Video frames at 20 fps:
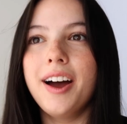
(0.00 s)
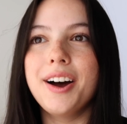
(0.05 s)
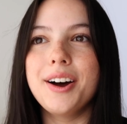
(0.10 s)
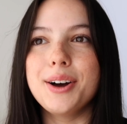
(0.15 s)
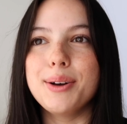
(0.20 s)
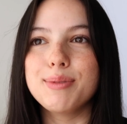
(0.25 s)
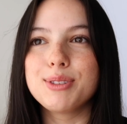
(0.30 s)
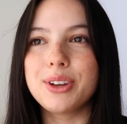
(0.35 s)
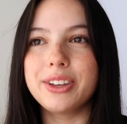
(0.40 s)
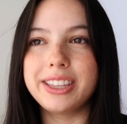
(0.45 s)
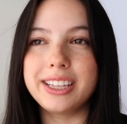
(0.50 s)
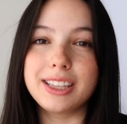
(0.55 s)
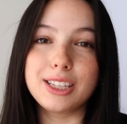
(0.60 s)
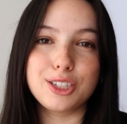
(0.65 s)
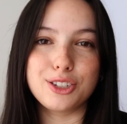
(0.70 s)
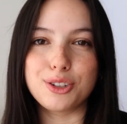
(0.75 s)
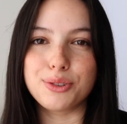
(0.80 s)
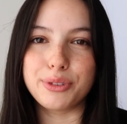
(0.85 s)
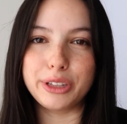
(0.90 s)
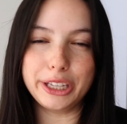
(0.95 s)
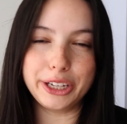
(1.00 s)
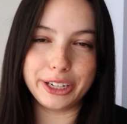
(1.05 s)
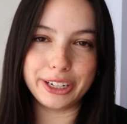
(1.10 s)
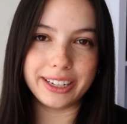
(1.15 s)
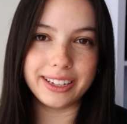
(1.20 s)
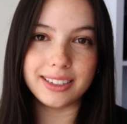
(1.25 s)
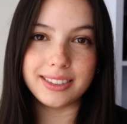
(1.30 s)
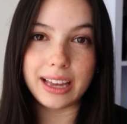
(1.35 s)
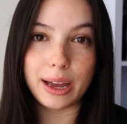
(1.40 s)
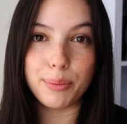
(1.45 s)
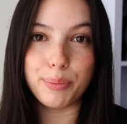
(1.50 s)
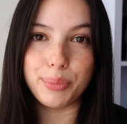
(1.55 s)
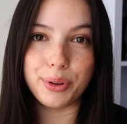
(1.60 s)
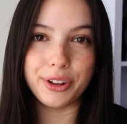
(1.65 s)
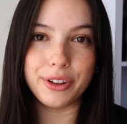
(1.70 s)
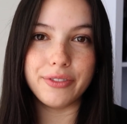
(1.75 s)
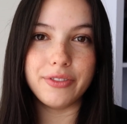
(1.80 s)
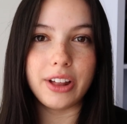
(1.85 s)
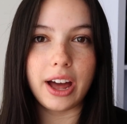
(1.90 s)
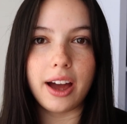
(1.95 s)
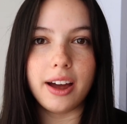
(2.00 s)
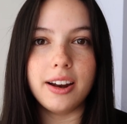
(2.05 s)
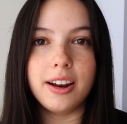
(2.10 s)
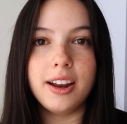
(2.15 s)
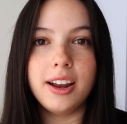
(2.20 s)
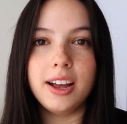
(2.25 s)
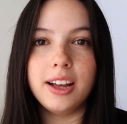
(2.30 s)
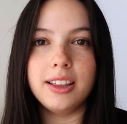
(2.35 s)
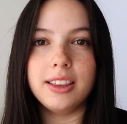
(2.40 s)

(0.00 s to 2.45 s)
Um, So I think this is a really good example of that.